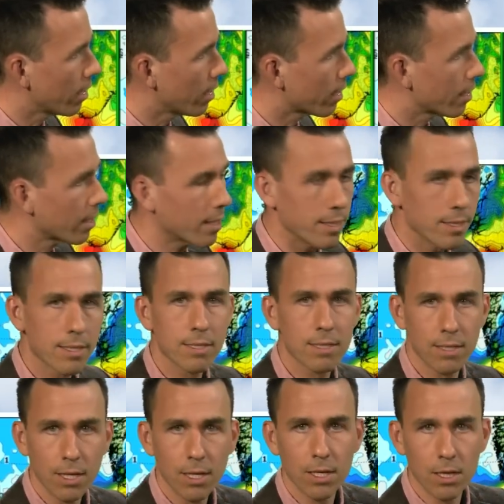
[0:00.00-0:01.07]
looking at
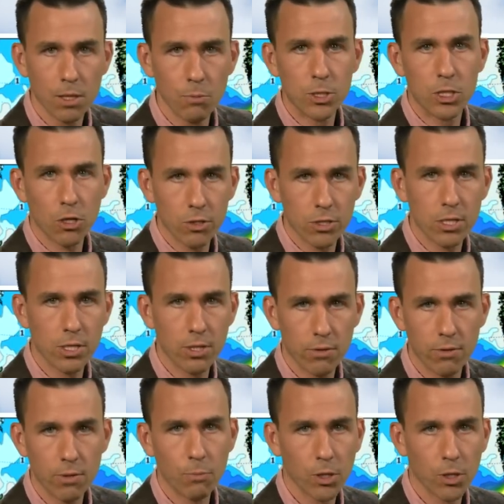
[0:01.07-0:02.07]
the majority of the